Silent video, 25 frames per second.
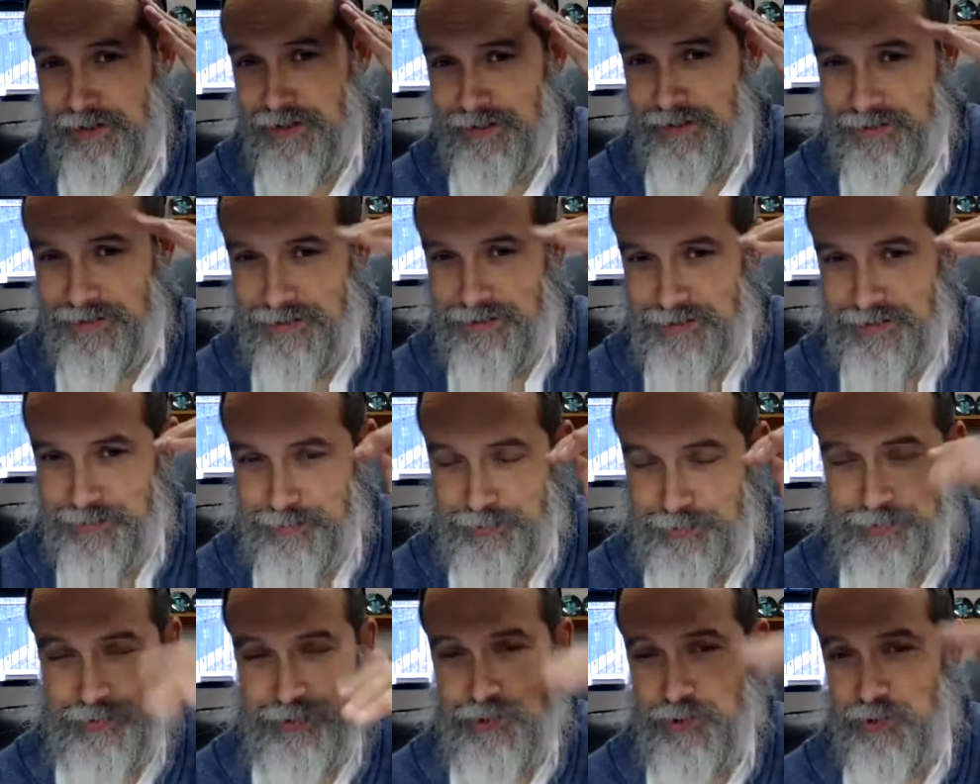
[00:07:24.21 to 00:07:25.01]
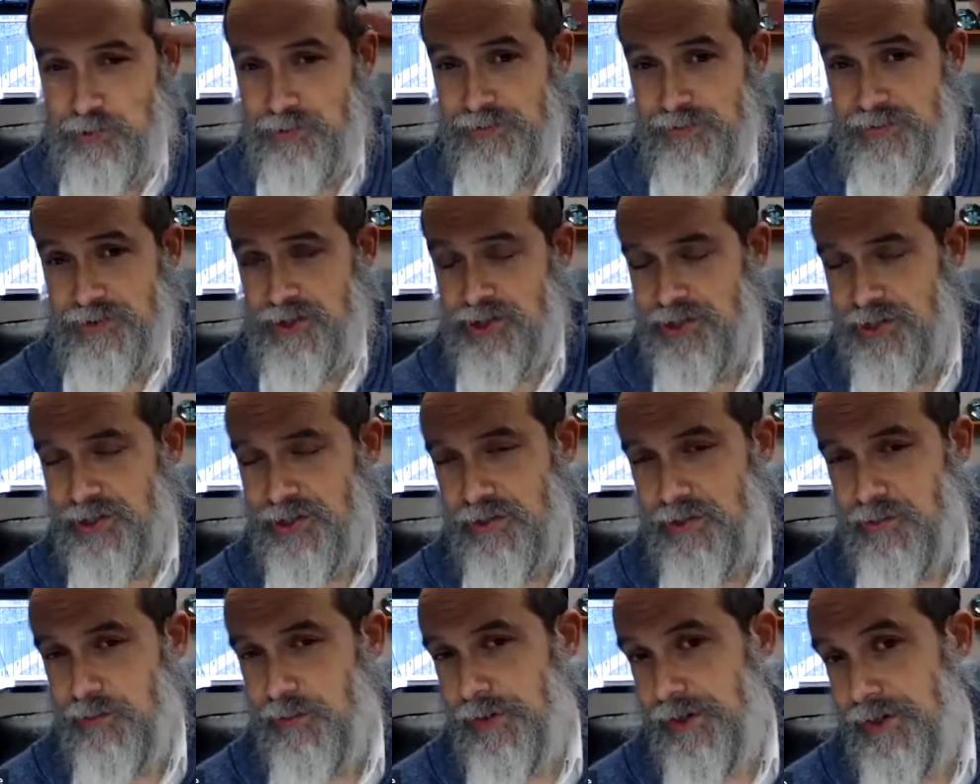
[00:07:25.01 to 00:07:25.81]
uh, spiritual,
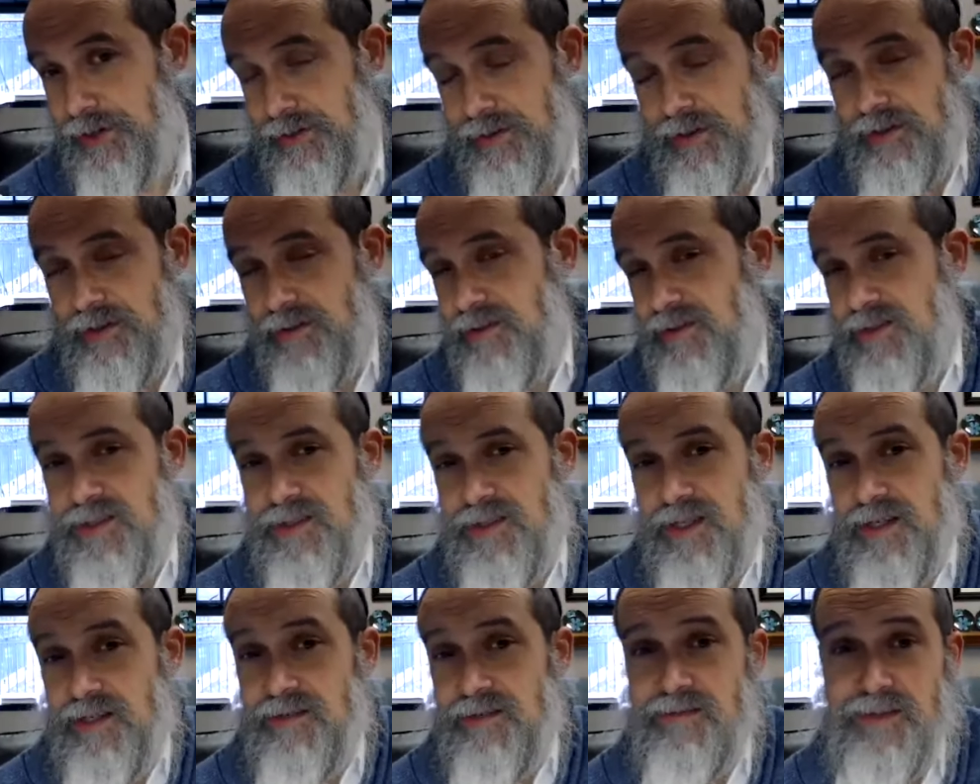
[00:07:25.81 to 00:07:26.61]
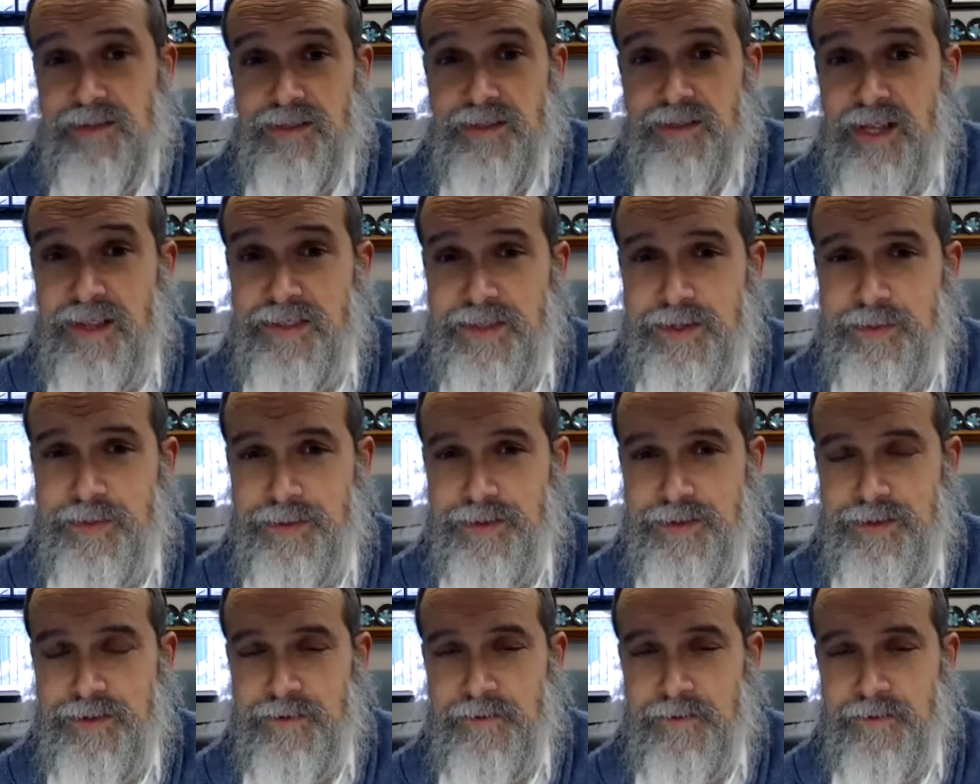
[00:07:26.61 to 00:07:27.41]
visionary way and then just gone and done nothing
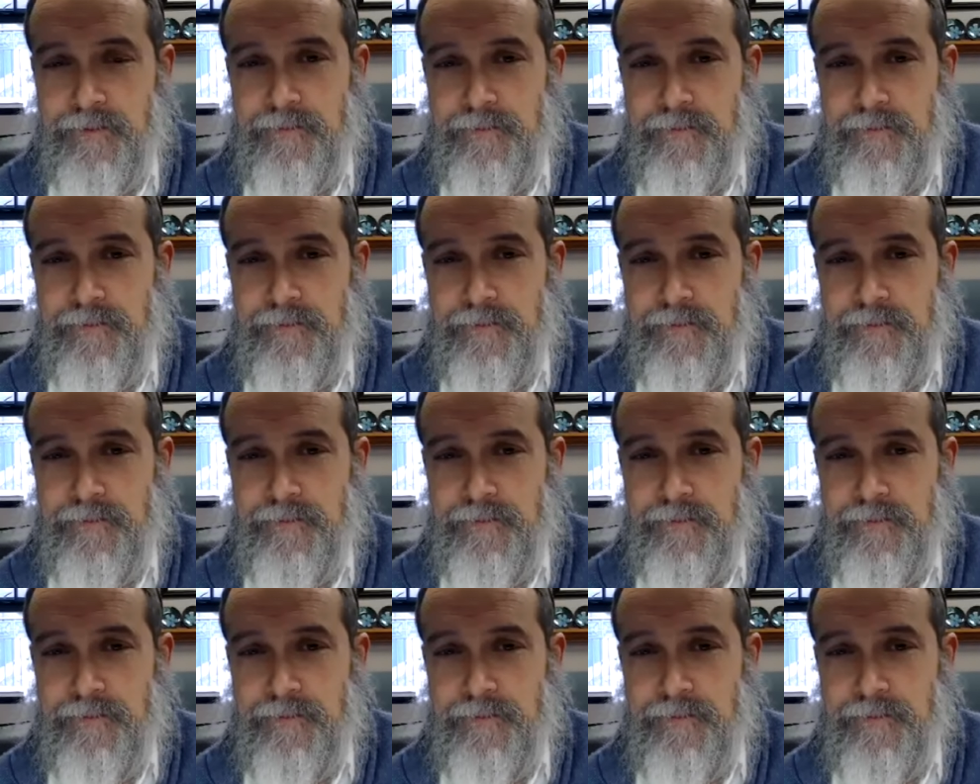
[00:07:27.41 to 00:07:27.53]
with it.